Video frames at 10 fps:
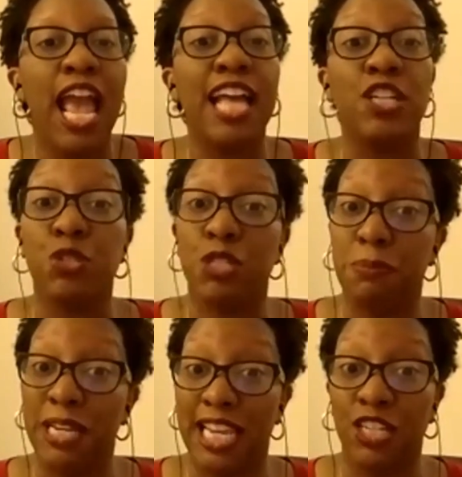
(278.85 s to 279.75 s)
and
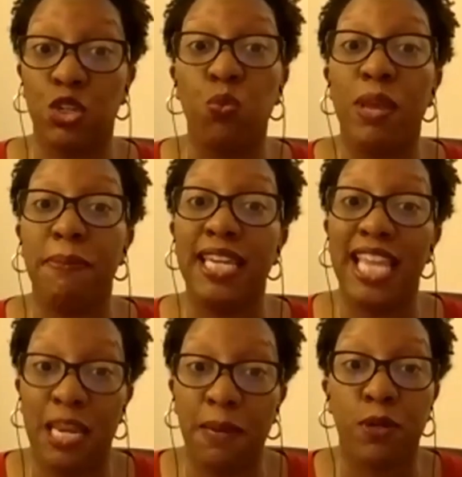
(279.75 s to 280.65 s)
speaking to women
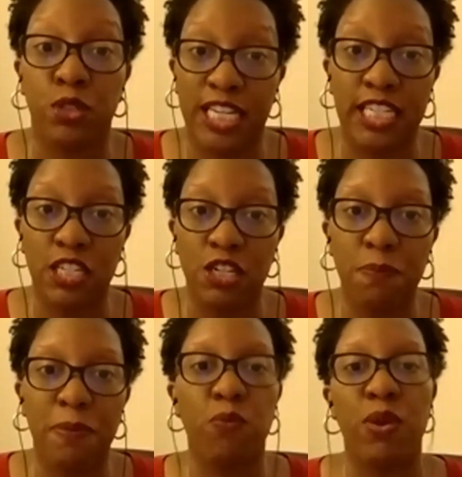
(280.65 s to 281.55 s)
in particular,
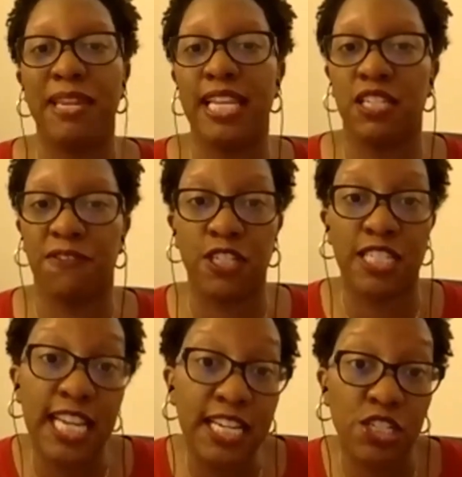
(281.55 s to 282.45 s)
but women at different
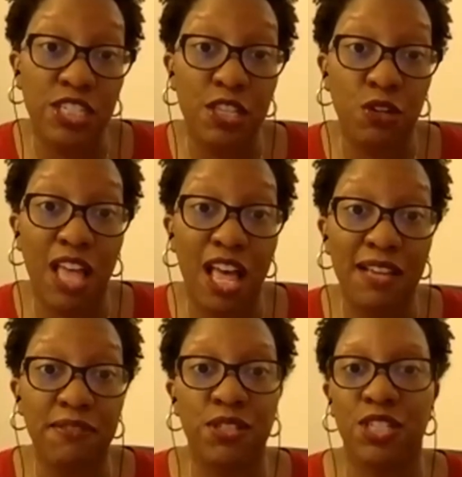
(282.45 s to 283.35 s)
stages in their
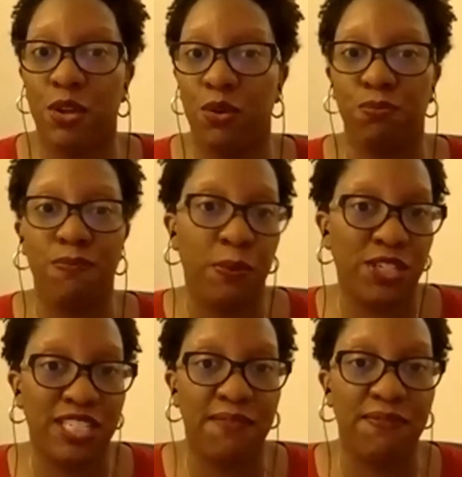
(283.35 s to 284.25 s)
lives. So I
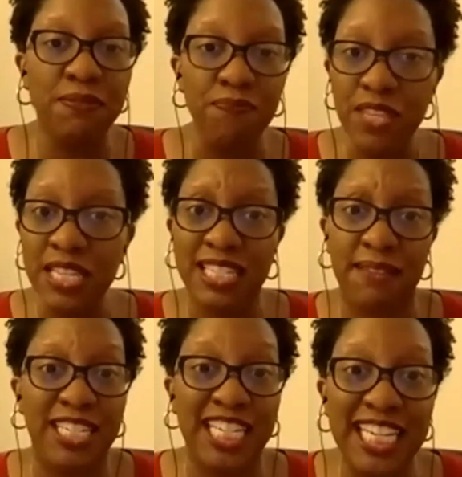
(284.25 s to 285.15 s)
worked at
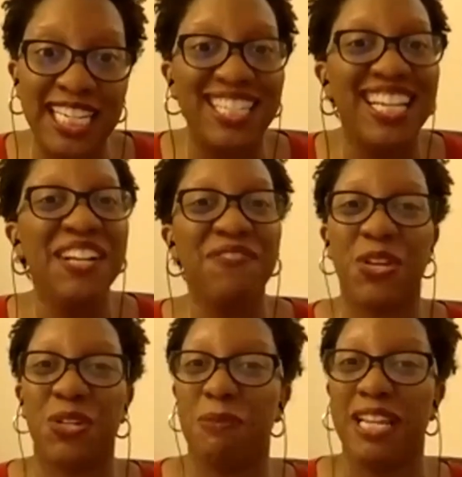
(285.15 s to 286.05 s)
17,
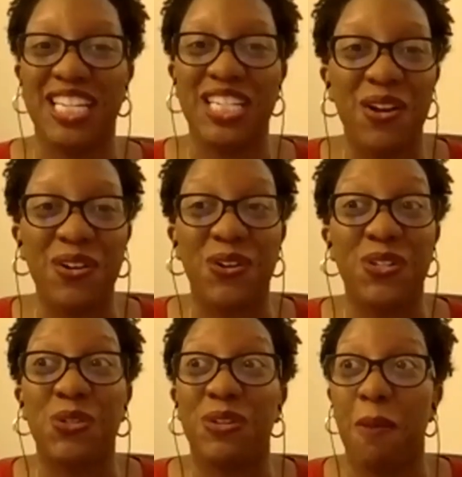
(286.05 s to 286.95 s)
speaking to young
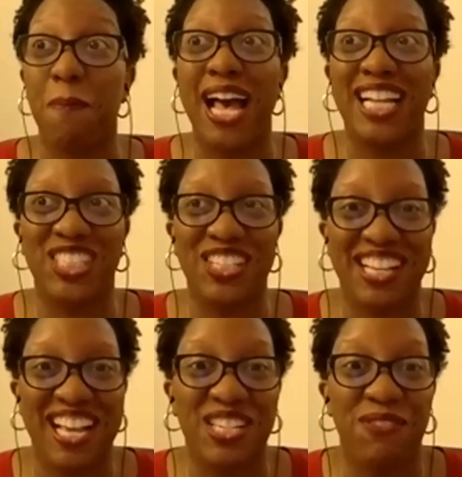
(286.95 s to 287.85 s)
girls. You can imagine the
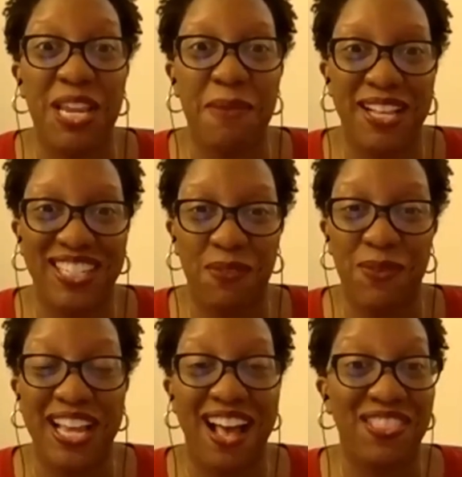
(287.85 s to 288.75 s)
kinds of emails that we
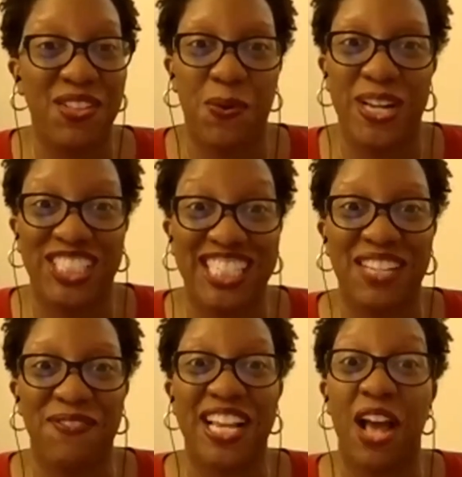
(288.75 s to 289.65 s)
got and the questions
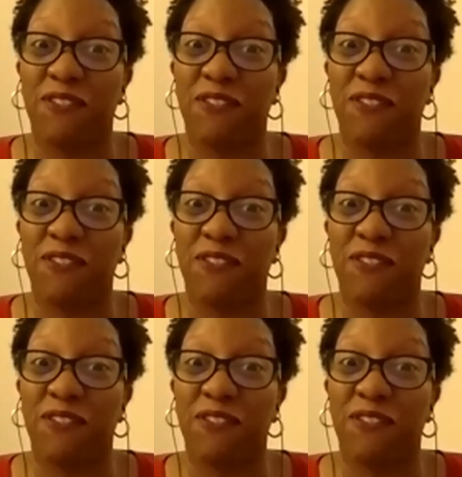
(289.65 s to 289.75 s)
that we got